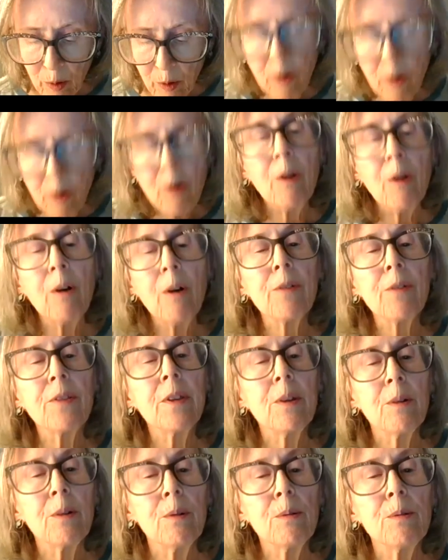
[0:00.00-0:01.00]
all
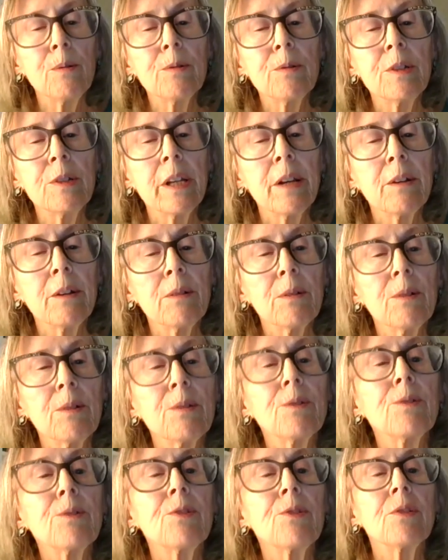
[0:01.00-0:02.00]
the old
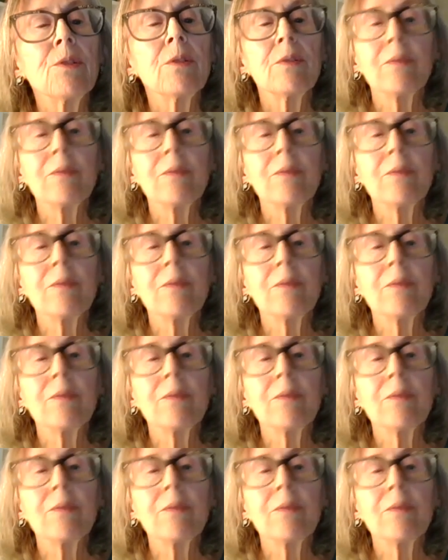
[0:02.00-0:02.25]
terrors.